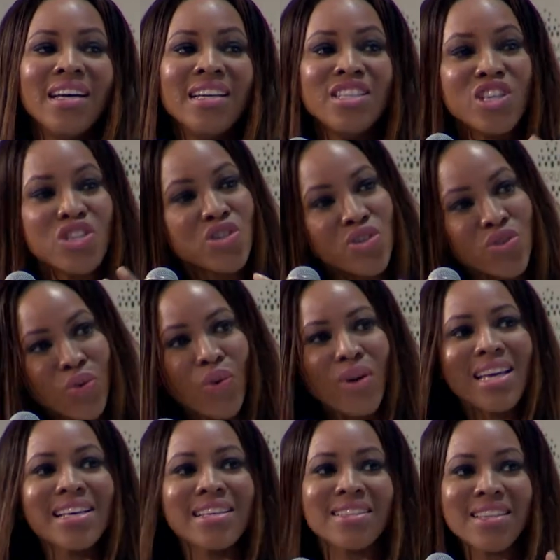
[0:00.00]

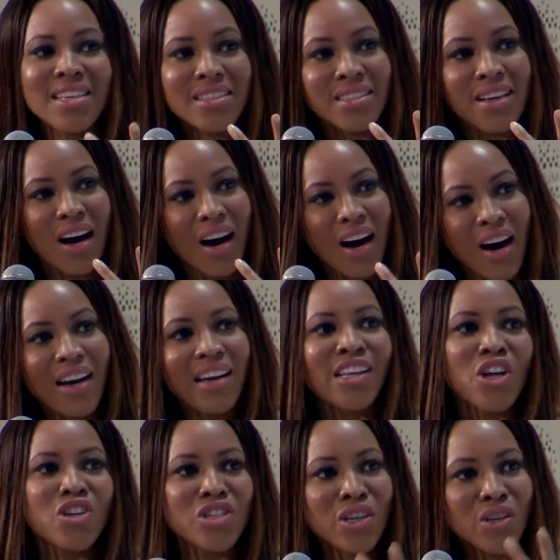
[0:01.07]
destroys these
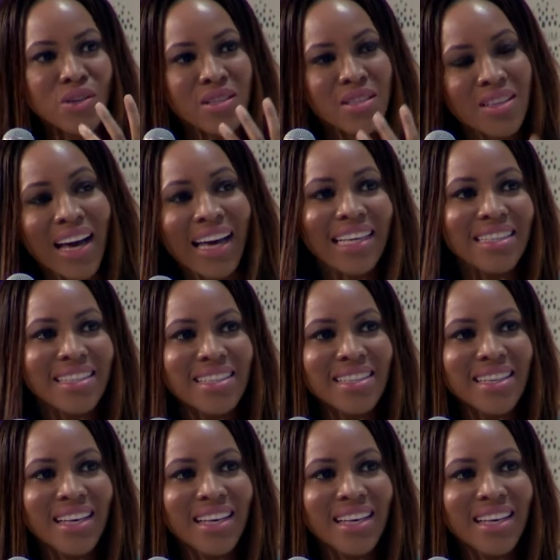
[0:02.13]
archaeological sites